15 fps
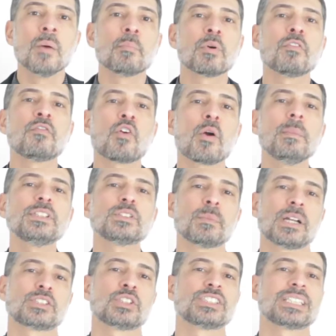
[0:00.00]
Performance
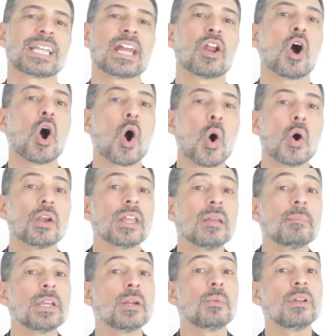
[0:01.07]
metrics can only
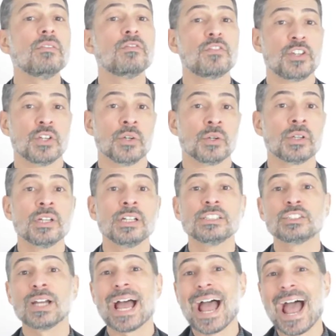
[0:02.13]
be reviewed
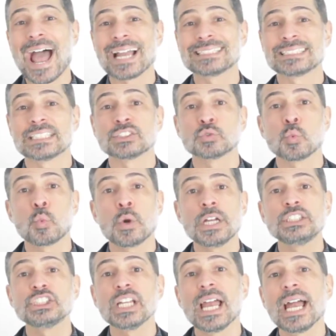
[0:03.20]
to access
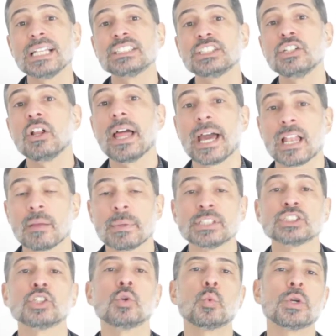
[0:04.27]
which SEO
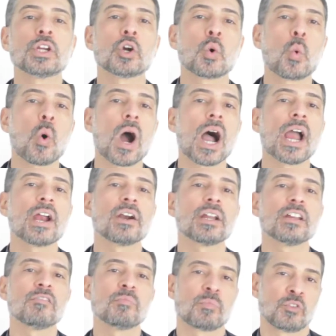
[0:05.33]
elements require
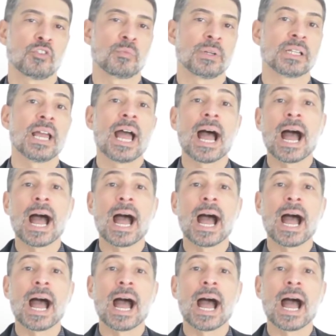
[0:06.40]
improvement.